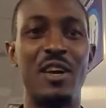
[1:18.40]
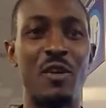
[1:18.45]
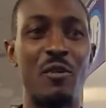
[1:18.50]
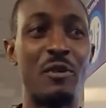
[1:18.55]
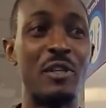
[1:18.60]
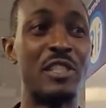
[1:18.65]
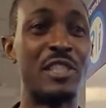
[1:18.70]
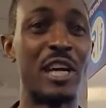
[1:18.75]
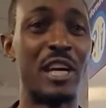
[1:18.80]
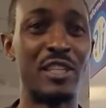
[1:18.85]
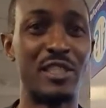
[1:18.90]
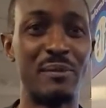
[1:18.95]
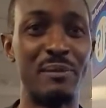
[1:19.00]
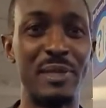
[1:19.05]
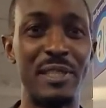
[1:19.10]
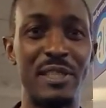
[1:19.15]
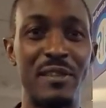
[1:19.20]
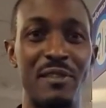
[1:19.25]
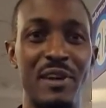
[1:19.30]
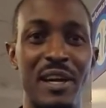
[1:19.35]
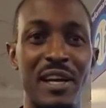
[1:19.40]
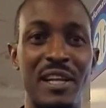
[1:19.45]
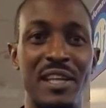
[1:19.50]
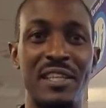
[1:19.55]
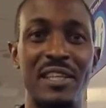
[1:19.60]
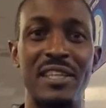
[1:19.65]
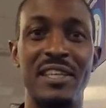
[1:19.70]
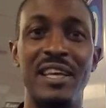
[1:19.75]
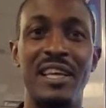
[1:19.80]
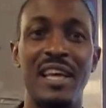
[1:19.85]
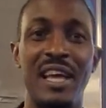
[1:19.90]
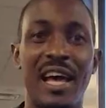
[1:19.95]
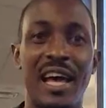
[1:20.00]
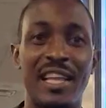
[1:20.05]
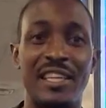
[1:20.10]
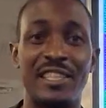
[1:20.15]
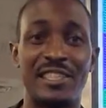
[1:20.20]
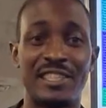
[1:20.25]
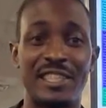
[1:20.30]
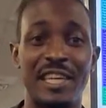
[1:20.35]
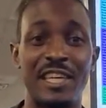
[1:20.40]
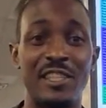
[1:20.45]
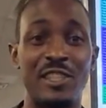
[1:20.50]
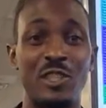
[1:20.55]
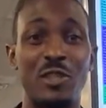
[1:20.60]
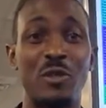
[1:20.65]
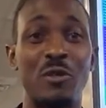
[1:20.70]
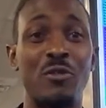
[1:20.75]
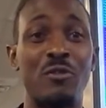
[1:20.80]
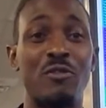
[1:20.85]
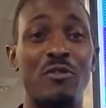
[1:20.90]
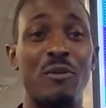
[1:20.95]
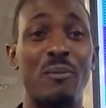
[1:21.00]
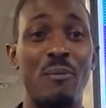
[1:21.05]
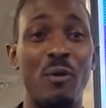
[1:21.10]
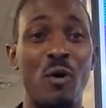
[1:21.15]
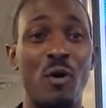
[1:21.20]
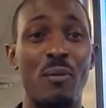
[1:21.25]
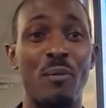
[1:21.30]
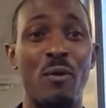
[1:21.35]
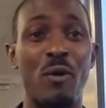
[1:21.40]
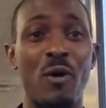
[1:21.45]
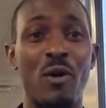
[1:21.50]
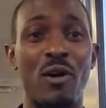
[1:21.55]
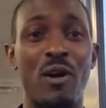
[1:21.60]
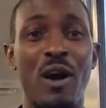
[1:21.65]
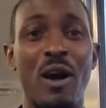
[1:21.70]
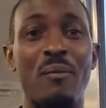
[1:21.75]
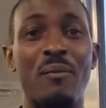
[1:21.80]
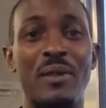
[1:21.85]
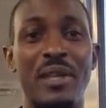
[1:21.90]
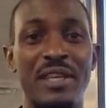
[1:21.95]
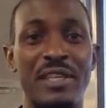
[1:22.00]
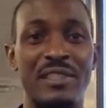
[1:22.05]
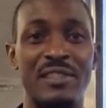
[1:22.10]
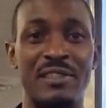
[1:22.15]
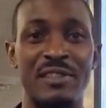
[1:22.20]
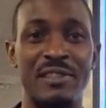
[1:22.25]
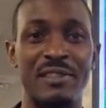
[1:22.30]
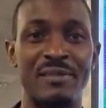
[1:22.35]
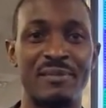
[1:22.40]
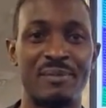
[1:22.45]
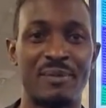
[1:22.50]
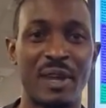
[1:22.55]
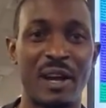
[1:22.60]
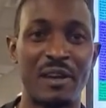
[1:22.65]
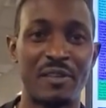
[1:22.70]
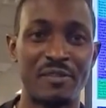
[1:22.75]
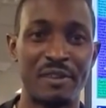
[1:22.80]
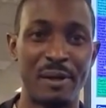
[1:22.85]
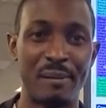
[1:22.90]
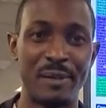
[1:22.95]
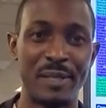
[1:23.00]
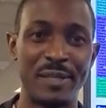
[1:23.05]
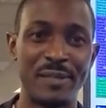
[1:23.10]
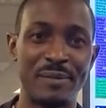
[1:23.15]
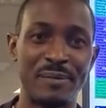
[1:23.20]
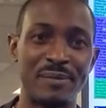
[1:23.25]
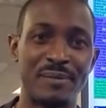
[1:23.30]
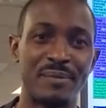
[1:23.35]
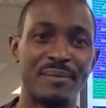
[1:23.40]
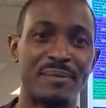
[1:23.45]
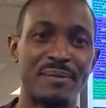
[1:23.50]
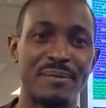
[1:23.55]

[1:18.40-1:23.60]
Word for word: Reach out to me directly and stay tuned for more and more updates. All right family.